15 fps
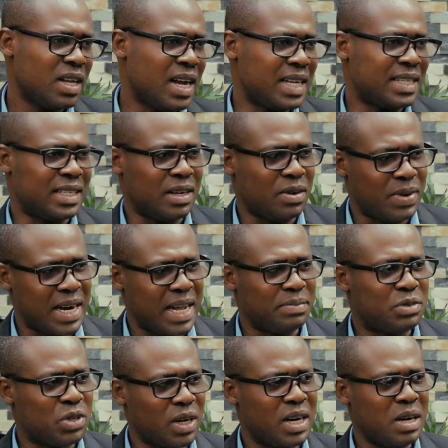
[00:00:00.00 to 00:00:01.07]
As in, when I'm
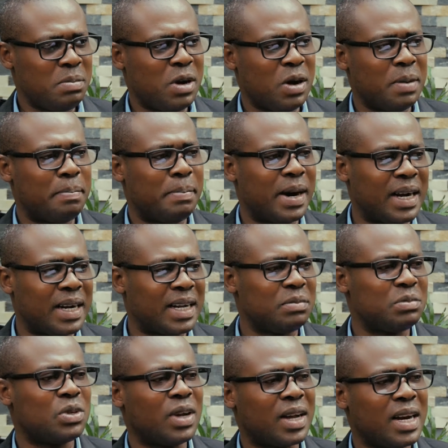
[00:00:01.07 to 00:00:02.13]
talking about bank, I'm
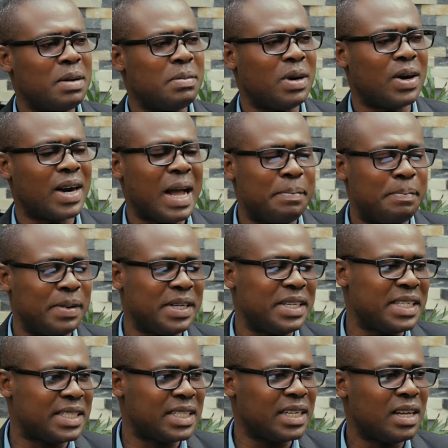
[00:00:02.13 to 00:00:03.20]
talking about
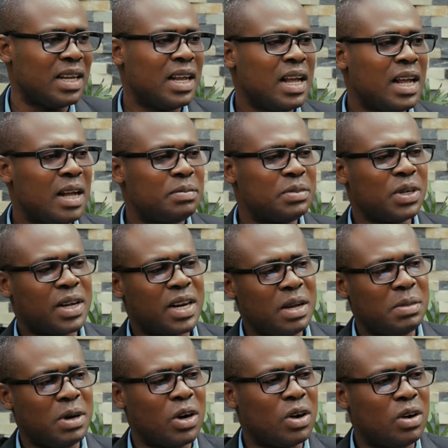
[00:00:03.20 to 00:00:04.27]
ability, I'm talking
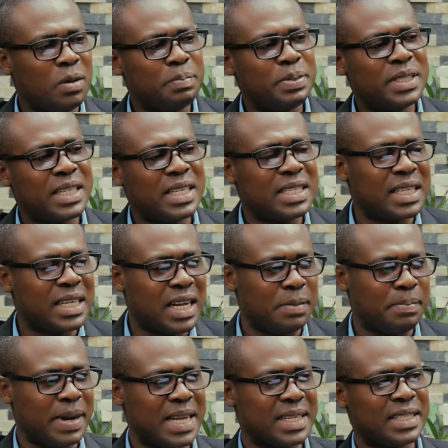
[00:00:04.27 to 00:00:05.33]
about competence and
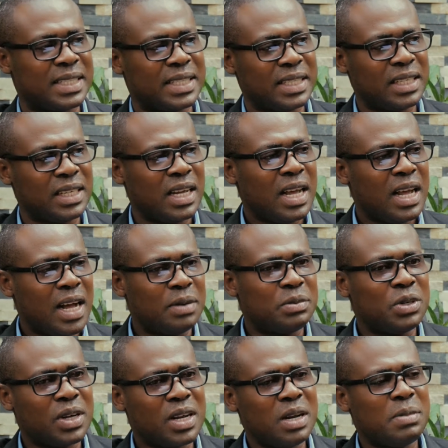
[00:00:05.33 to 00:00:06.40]
capacity, I'm
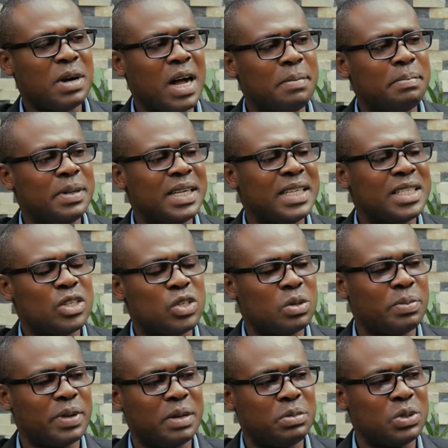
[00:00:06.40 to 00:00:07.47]
talking about ability to
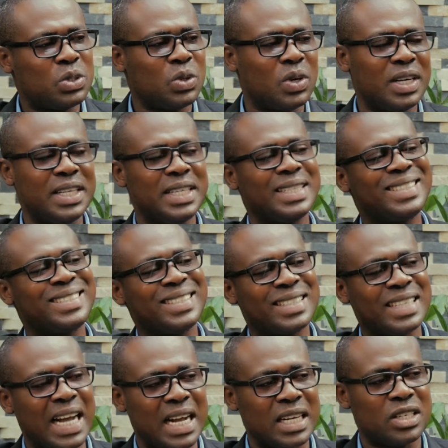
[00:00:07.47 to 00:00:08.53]
be able to lead a
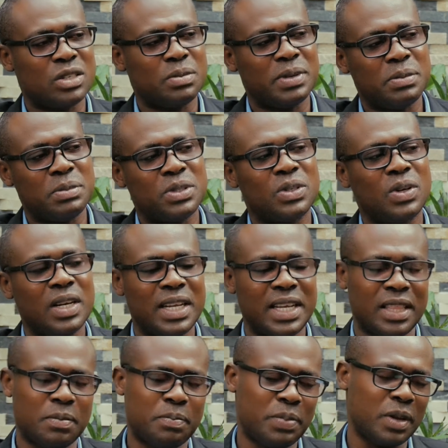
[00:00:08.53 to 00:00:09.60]
society, to be able to lead
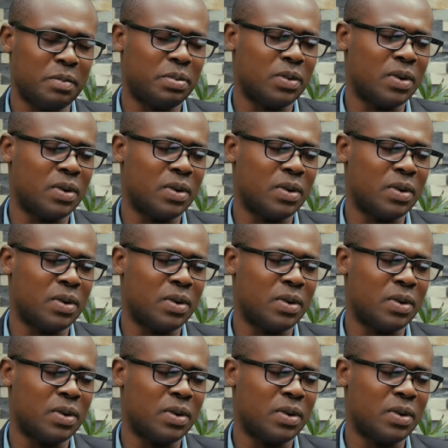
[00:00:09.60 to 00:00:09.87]
the people.